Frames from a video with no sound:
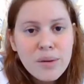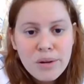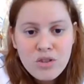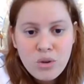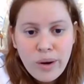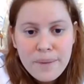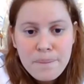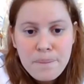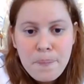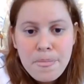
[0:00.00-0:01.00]
but joy.
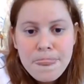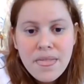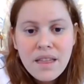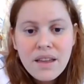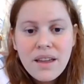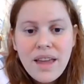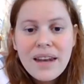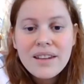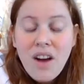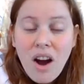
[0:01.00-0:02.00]
And
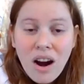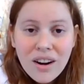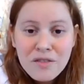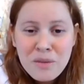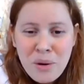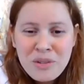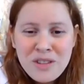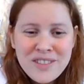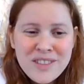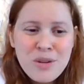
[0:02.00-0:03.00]
it's hard for most
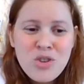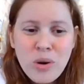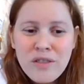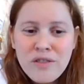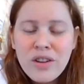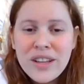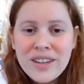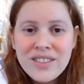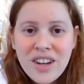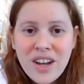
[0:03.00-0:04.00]
of us to be joyful in a
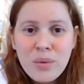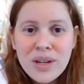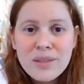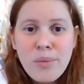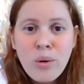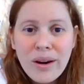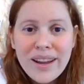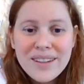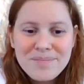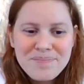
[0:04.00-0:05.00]
sukkah when it's pouring.